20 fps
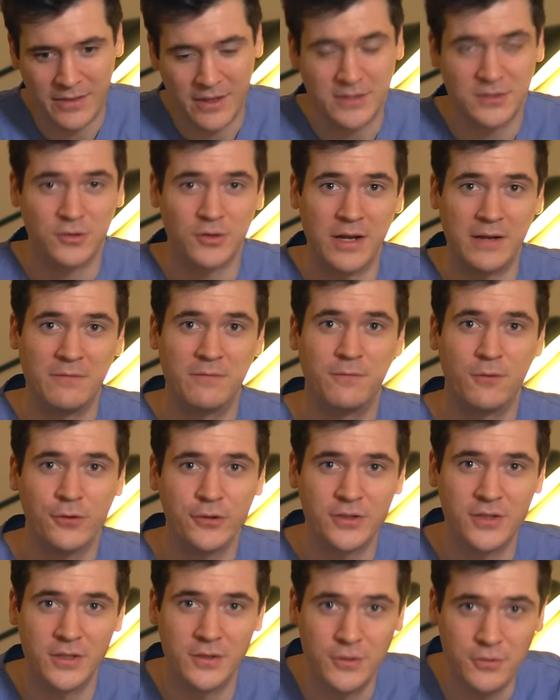they sort of
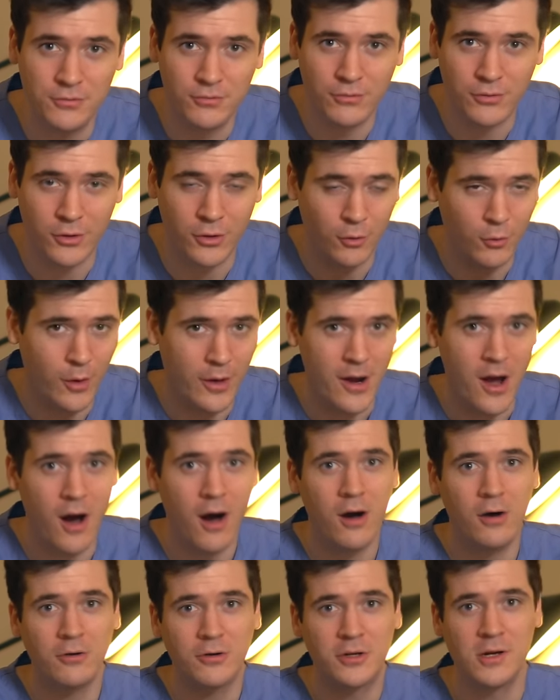enforced a new rule where
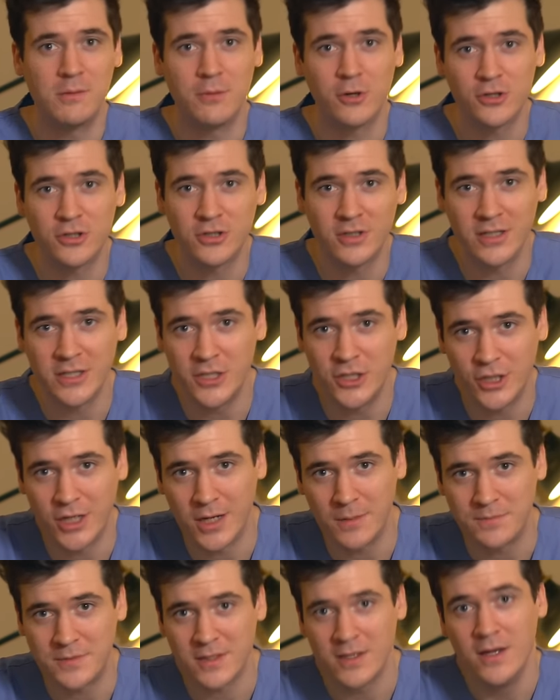all commercially
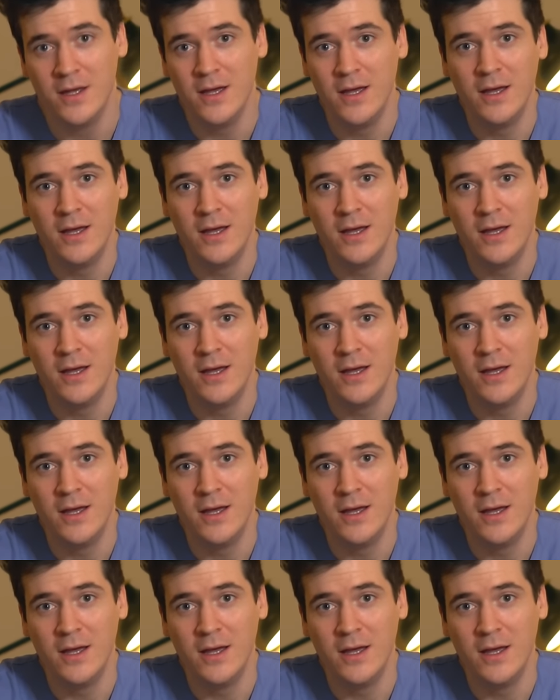shipped